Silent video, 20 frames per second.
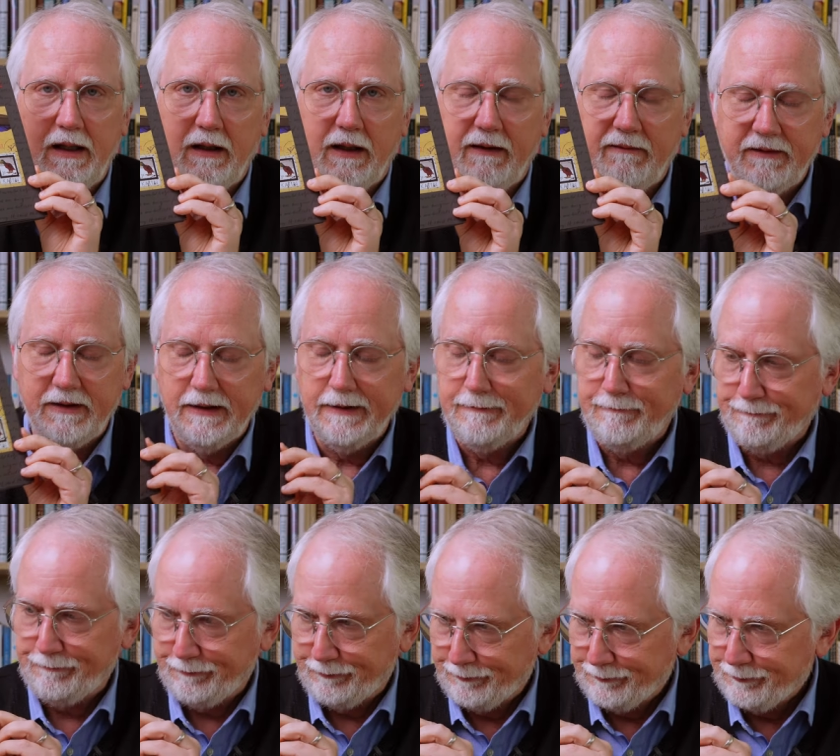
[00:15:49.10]
loved it.
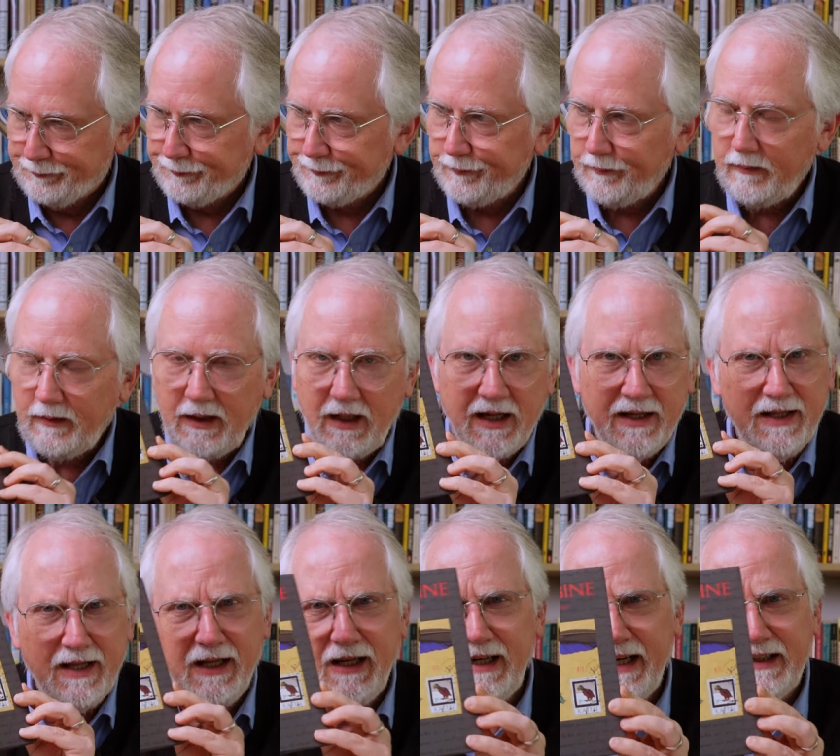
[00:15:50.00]
And
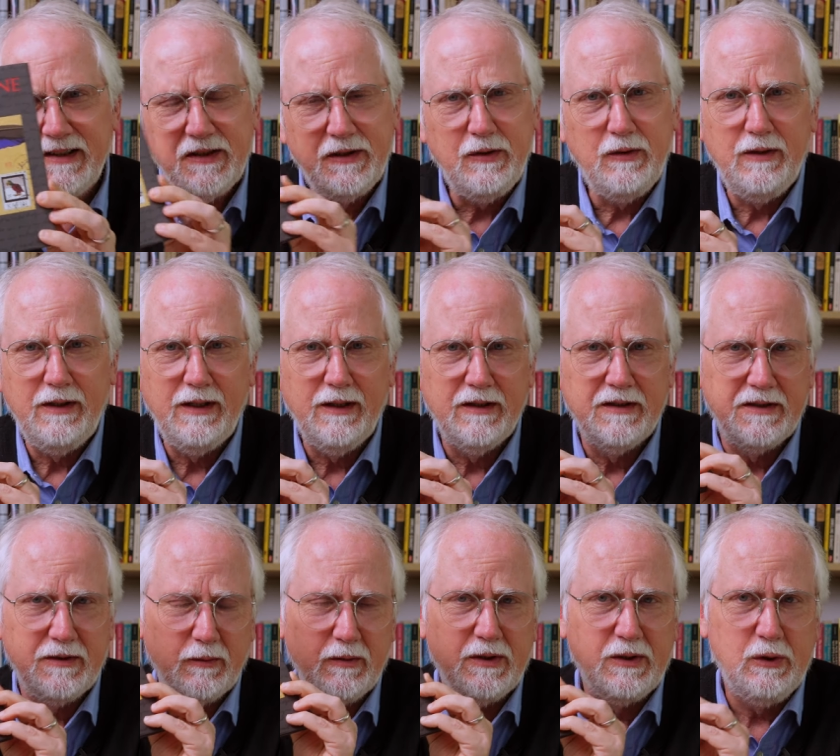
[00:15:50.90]
then the next two years,
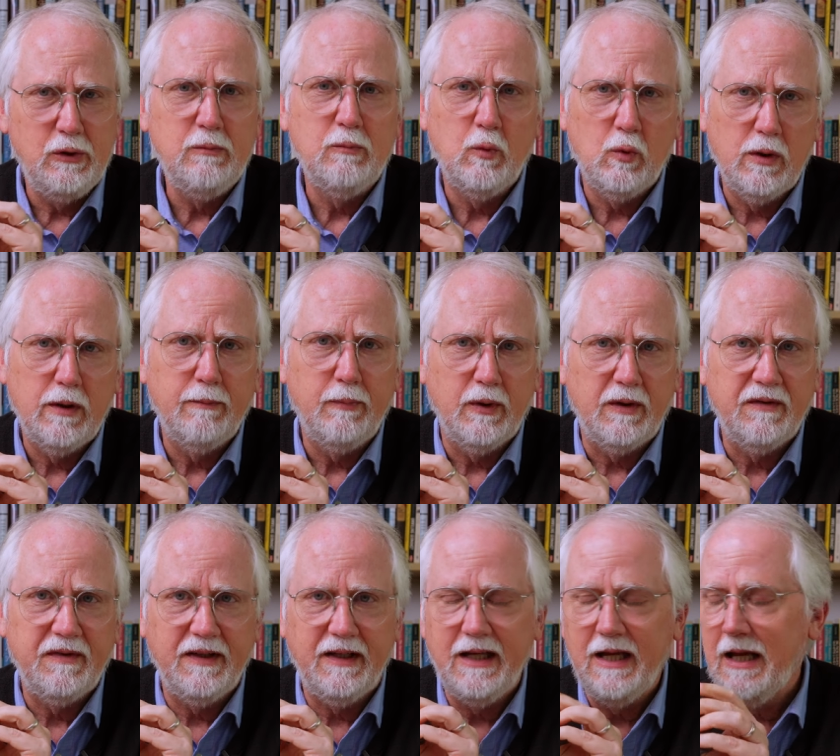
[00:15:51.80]
there were two more
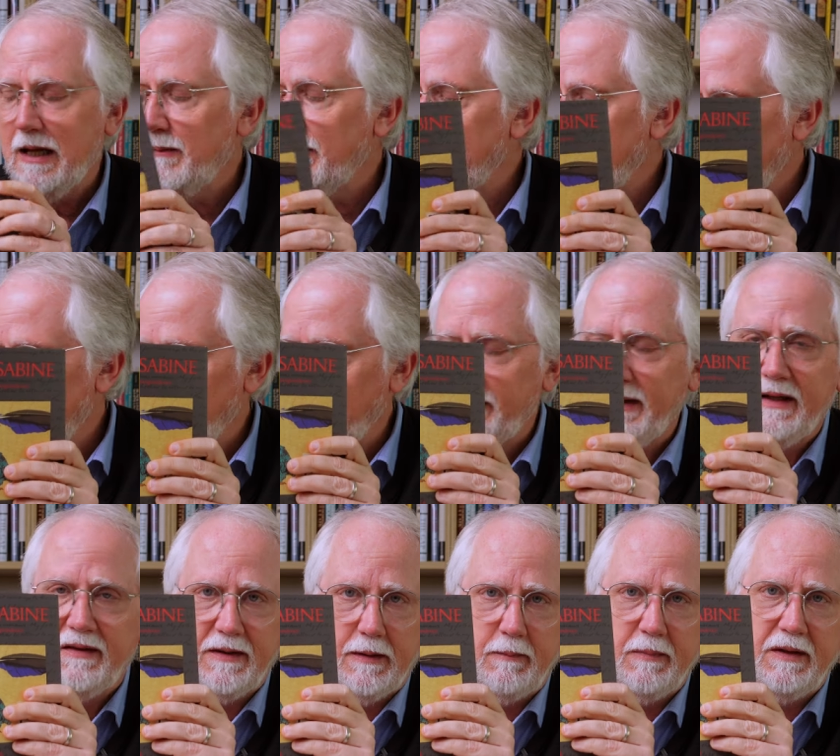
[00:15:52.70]
books that came, and that's what
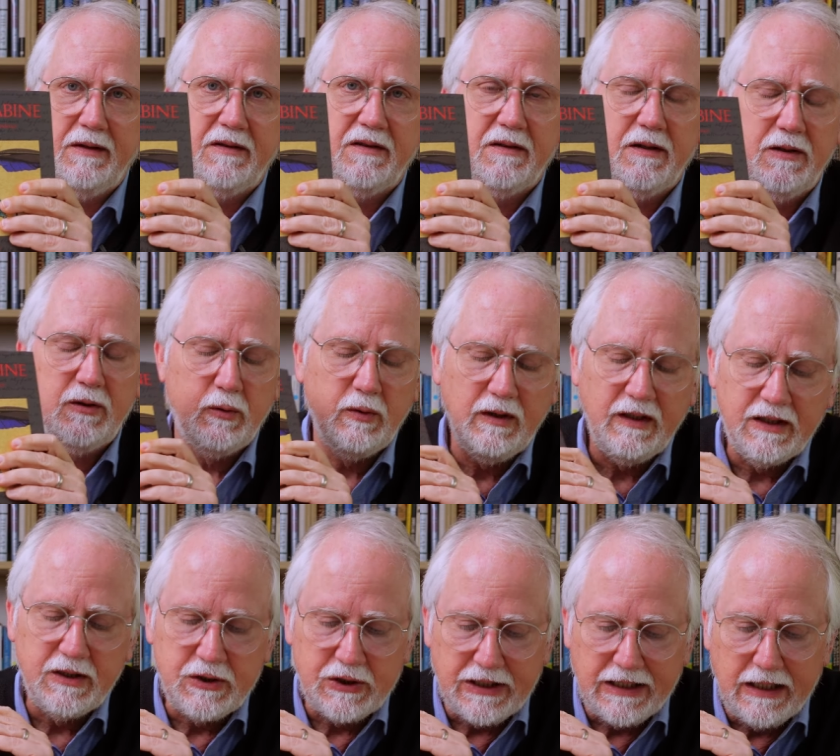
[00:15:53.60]
makes up this
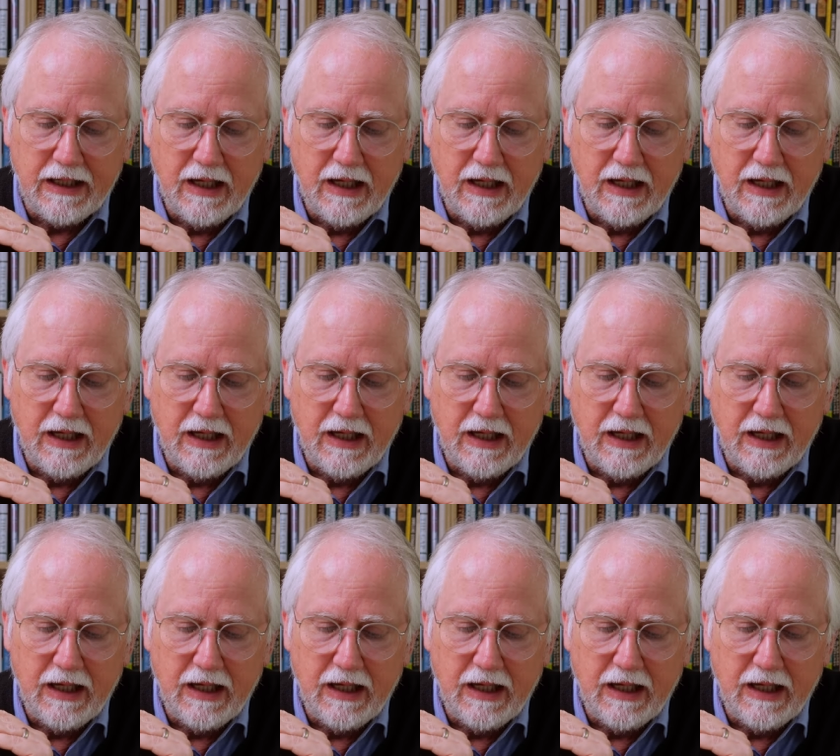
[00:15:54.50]
trilogy.